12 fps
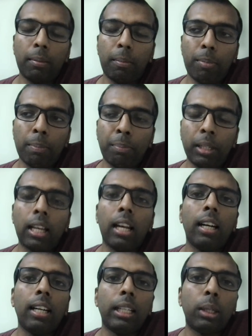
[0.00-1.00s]
particularly
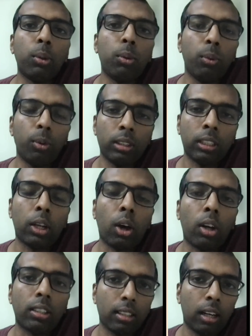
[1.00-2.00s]
to the
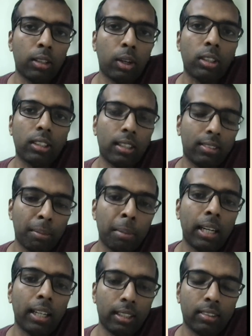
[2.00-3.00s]
torch run
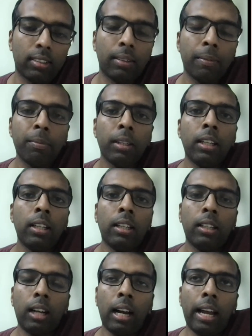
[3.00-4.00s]
semantics.
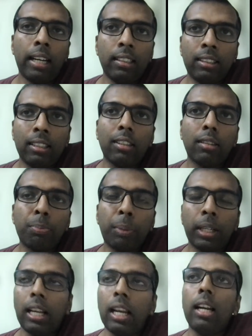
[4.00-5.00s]
And this is
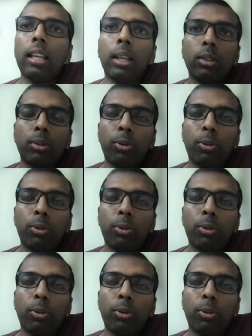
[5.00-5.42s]
particularly useful